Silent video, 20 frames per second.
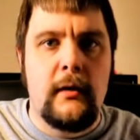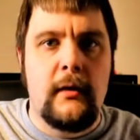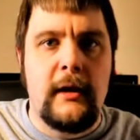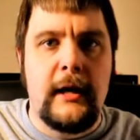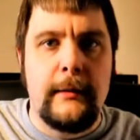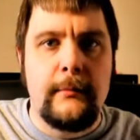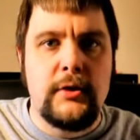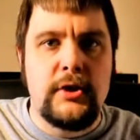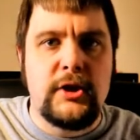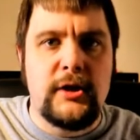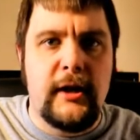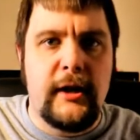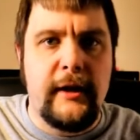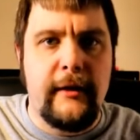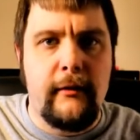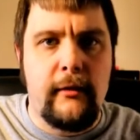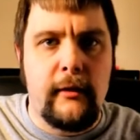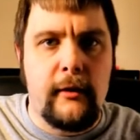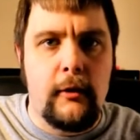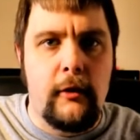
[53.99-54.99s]
I'm
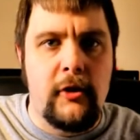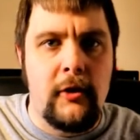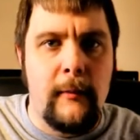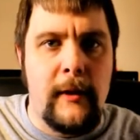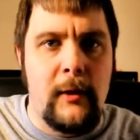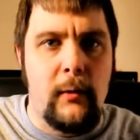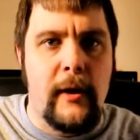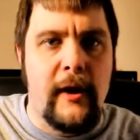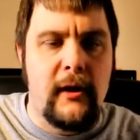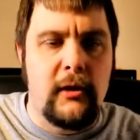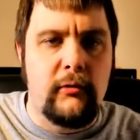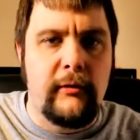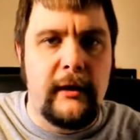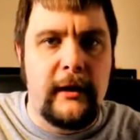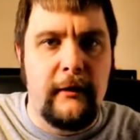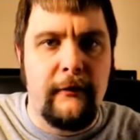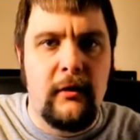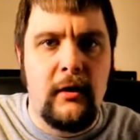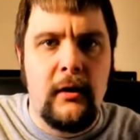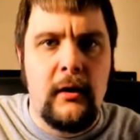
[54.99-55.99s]
shy, so you may want to
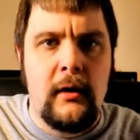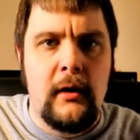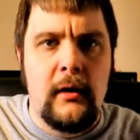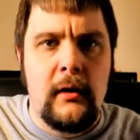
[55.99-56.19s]
leave.